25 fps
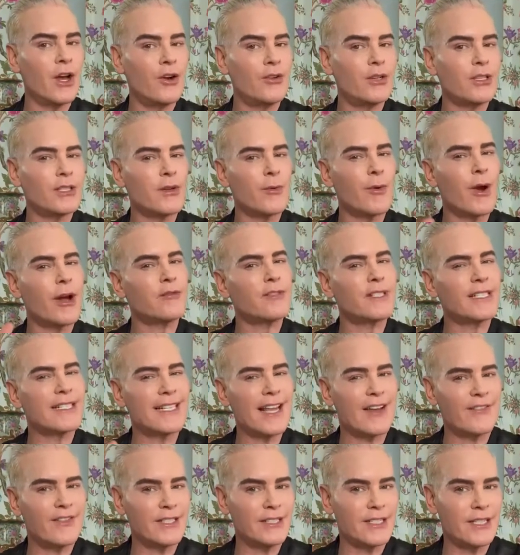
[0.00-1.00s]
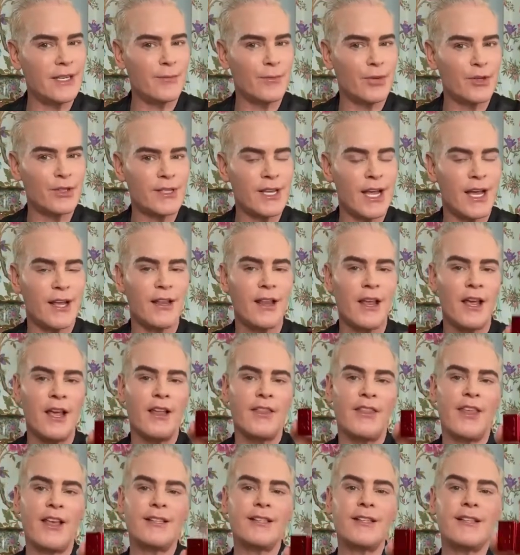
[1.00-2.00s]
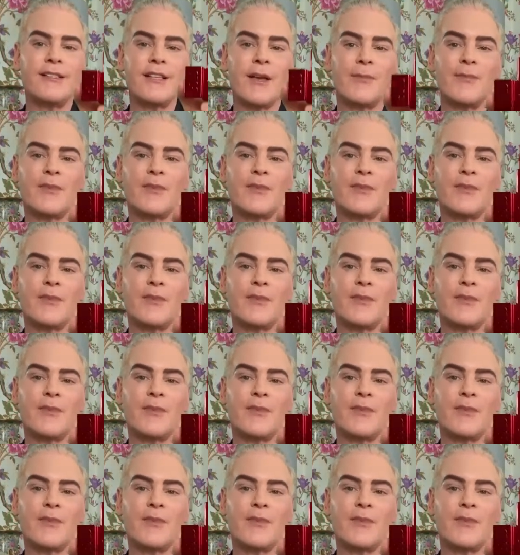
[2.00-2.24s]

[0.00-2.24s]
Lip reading: load is around 17%. This is